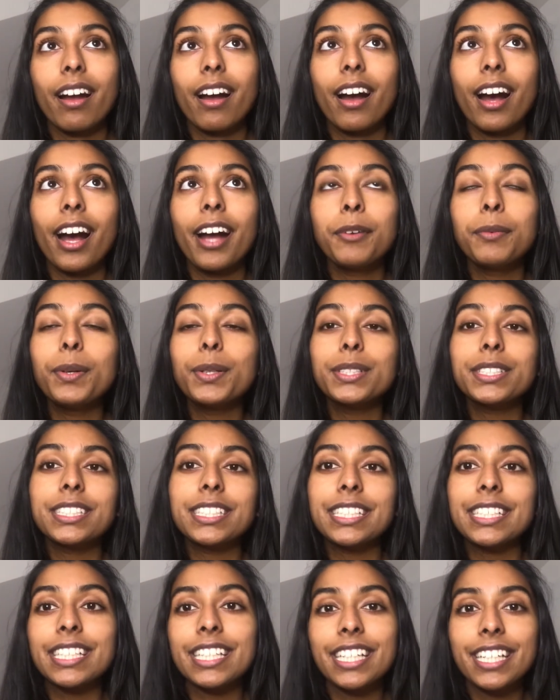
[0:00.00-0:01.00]
I was
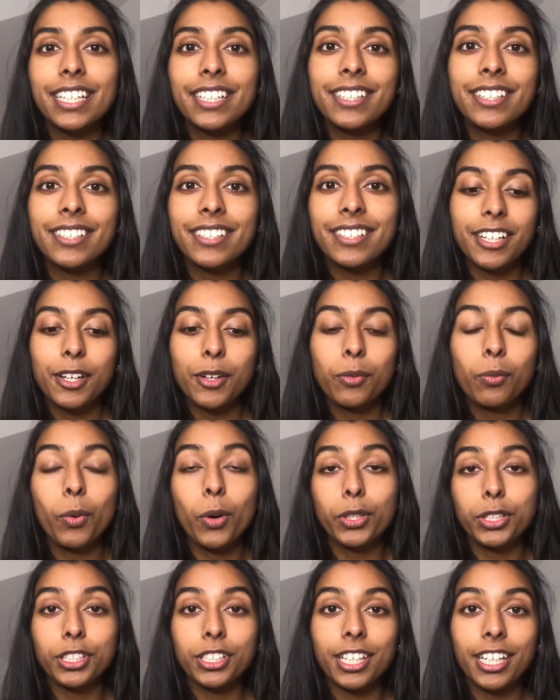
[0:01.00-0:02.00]
thinking,
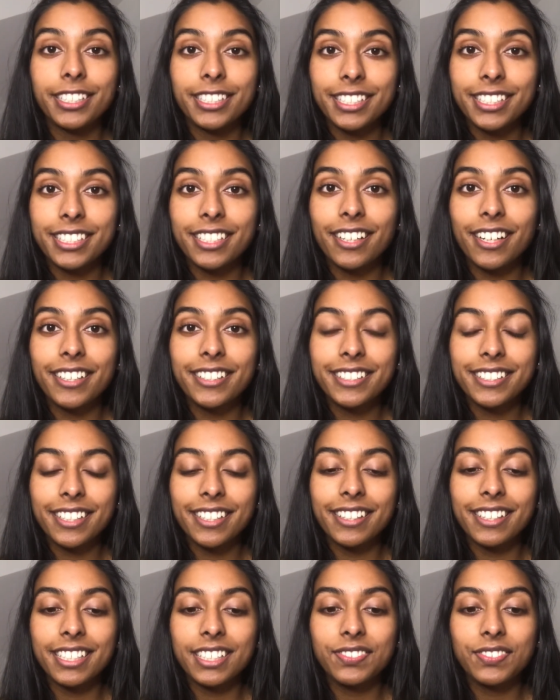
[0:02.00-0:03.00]
what should I discuss
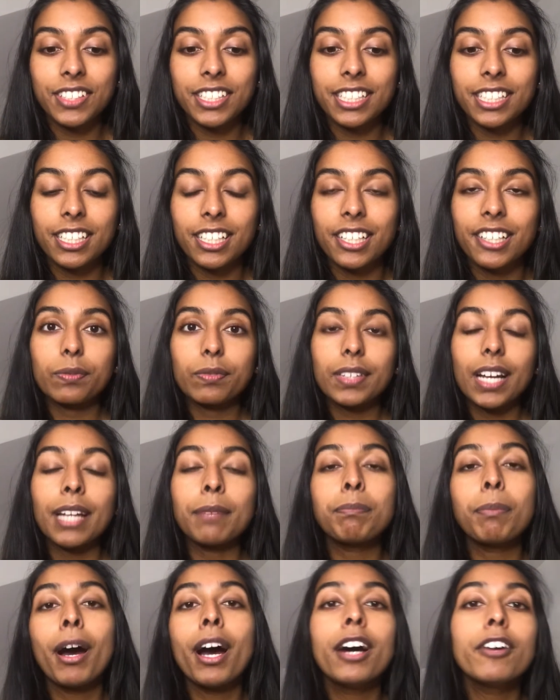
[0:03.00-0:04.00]
in this video? And
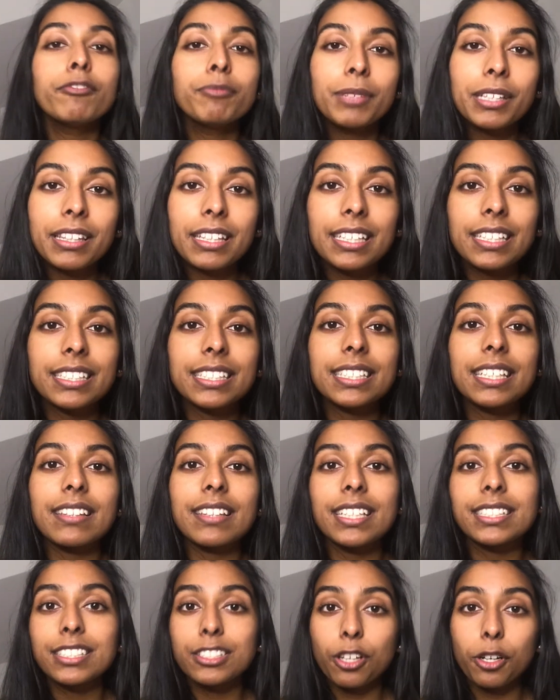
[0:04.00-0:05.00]
part of me thinks
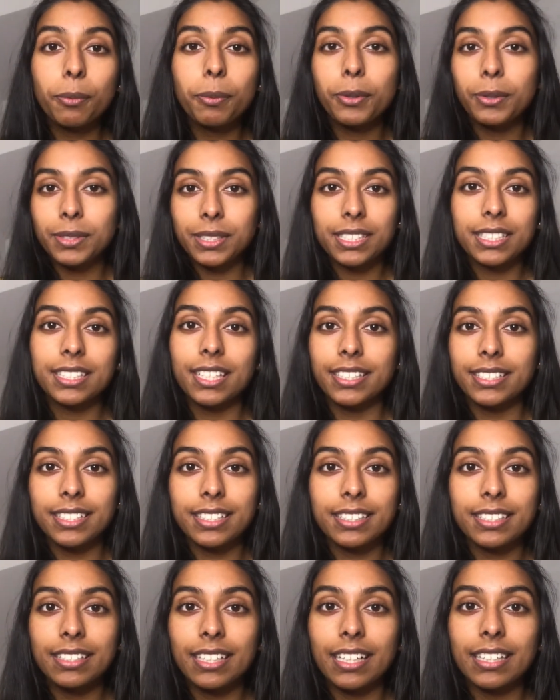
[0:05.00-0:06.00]
there's no point discussing
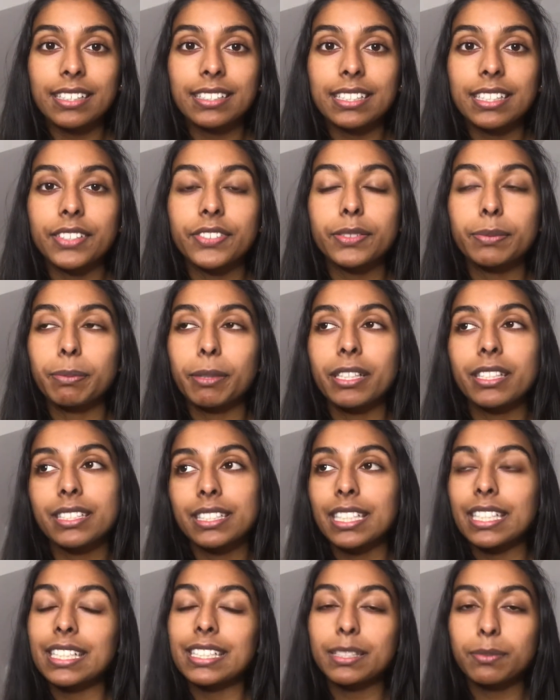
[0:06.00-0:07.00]
the negatives because
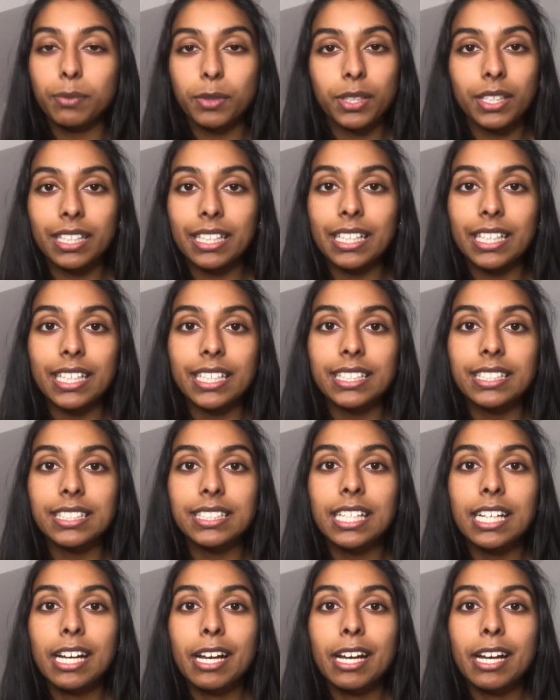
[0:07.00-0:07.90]
it is what it is.